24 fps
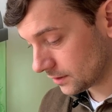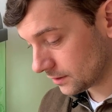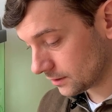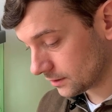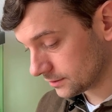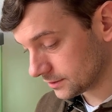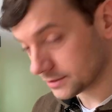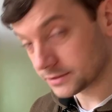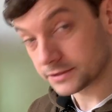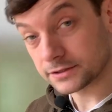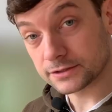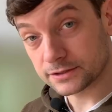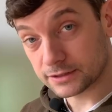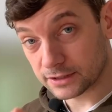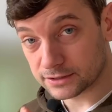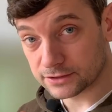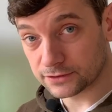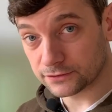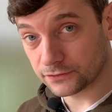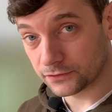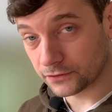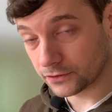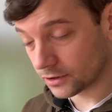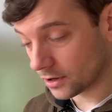This
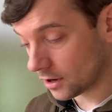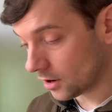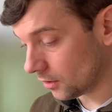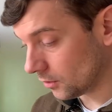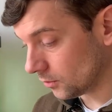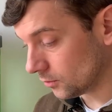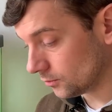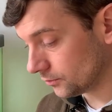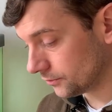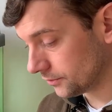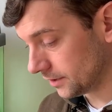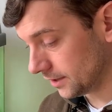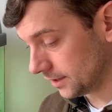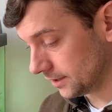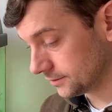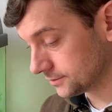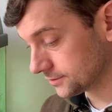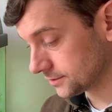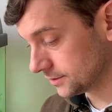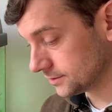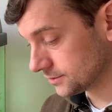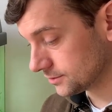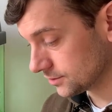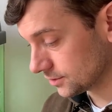is for the whole thing.
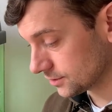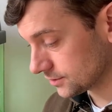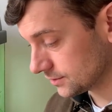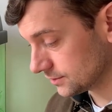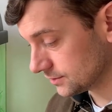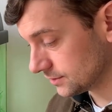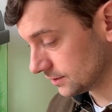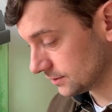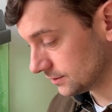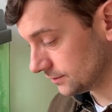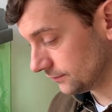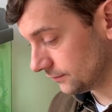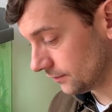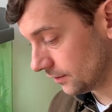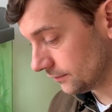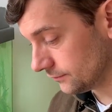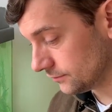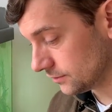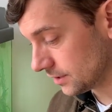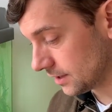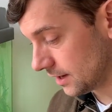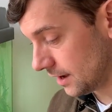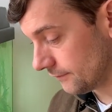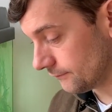So just the 65,
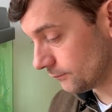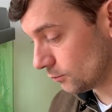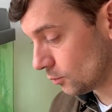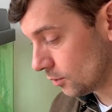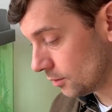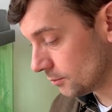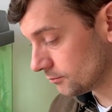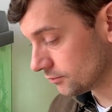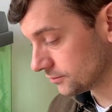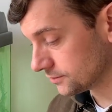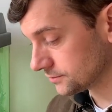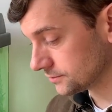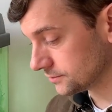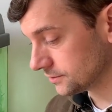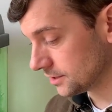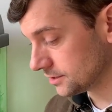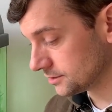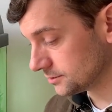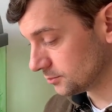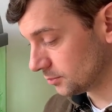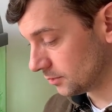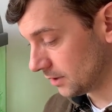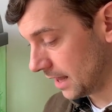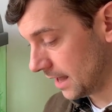you can have 1 bristle
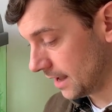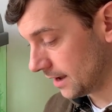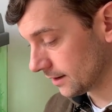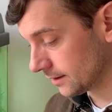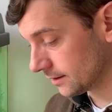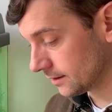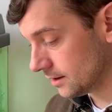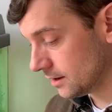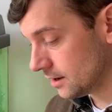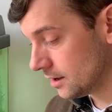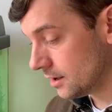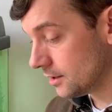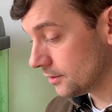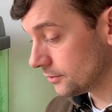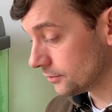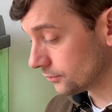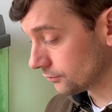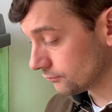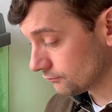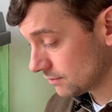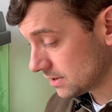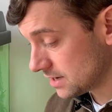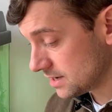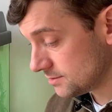nose plec,
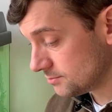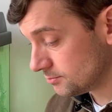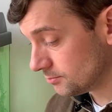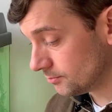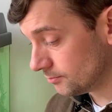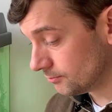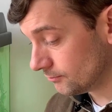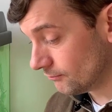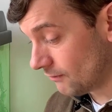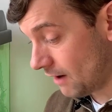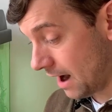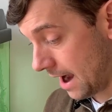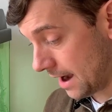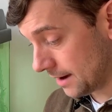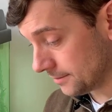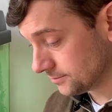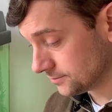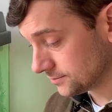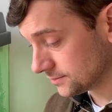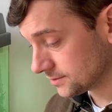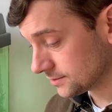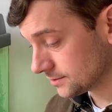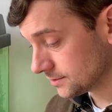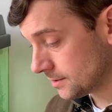3
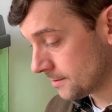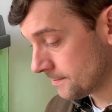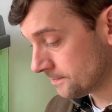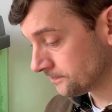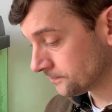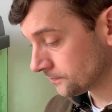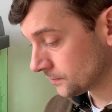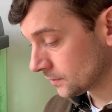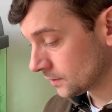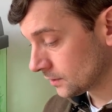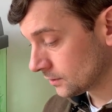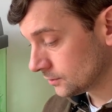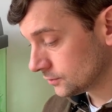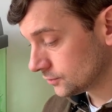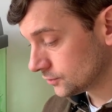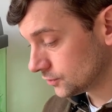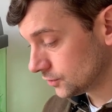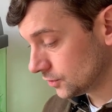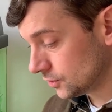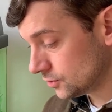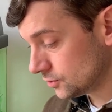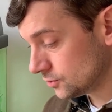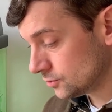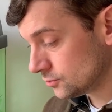rams,
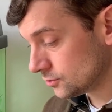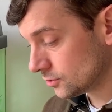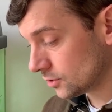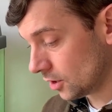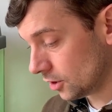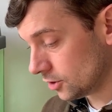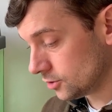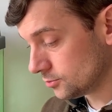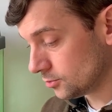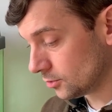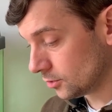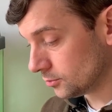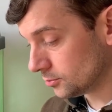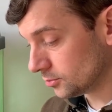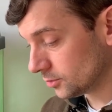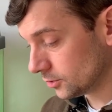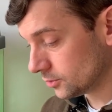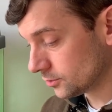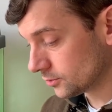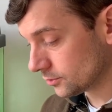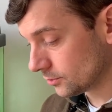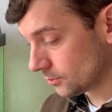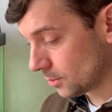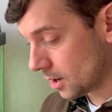2 cobalt
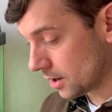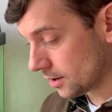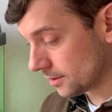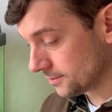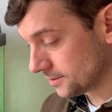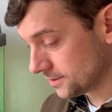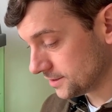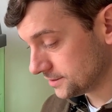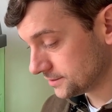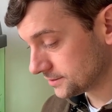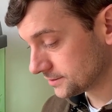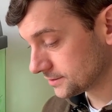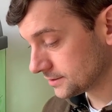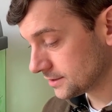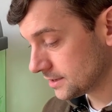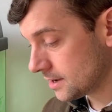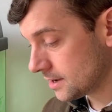blue gouramis,